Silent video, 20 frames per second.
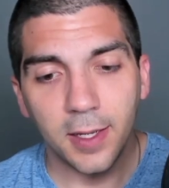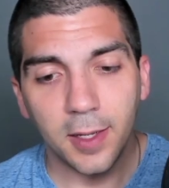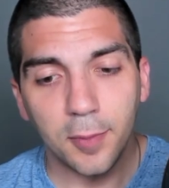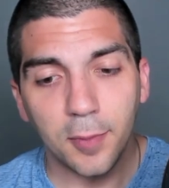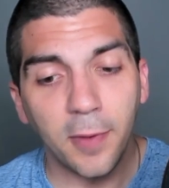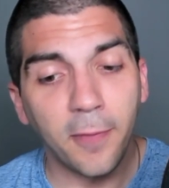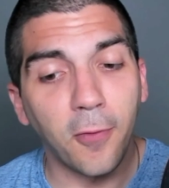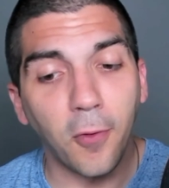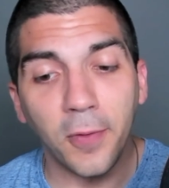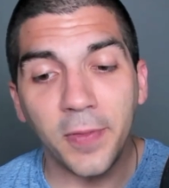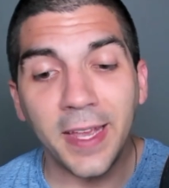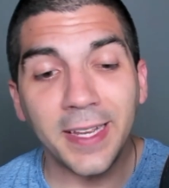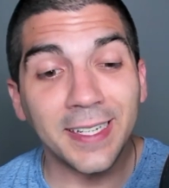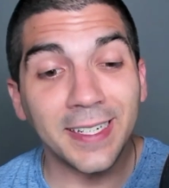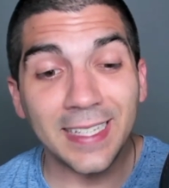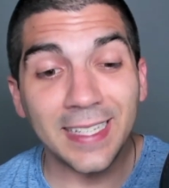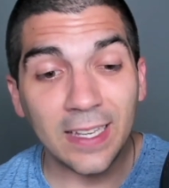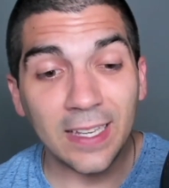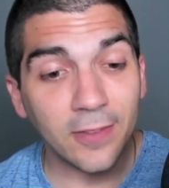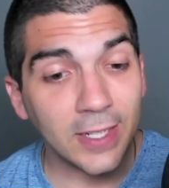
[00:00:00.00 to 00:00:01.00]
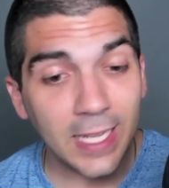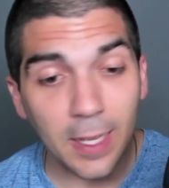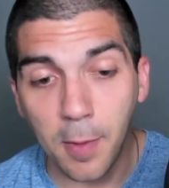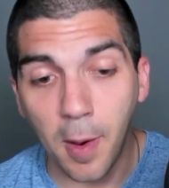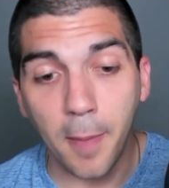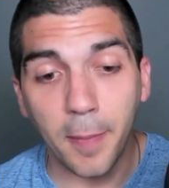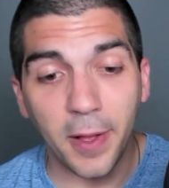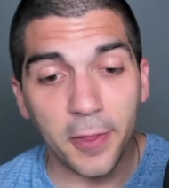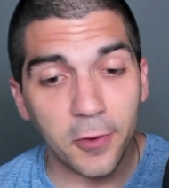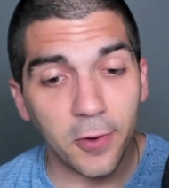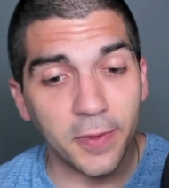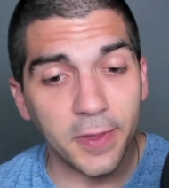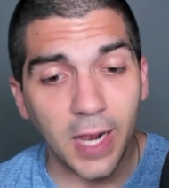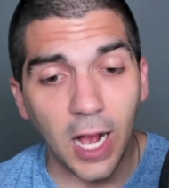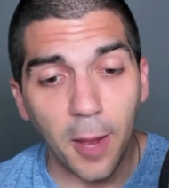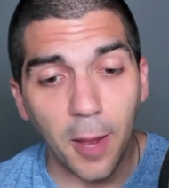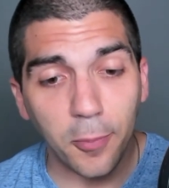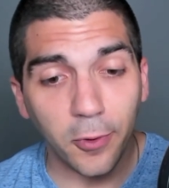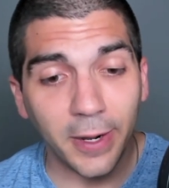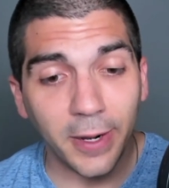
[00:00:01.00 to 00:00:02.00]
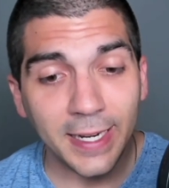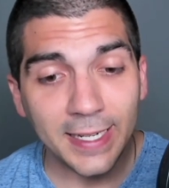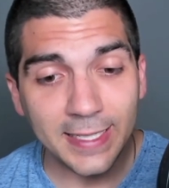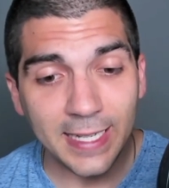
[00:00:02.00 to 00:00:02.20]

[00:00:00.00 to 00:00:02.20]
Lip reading: Before they could even get my mother on the operating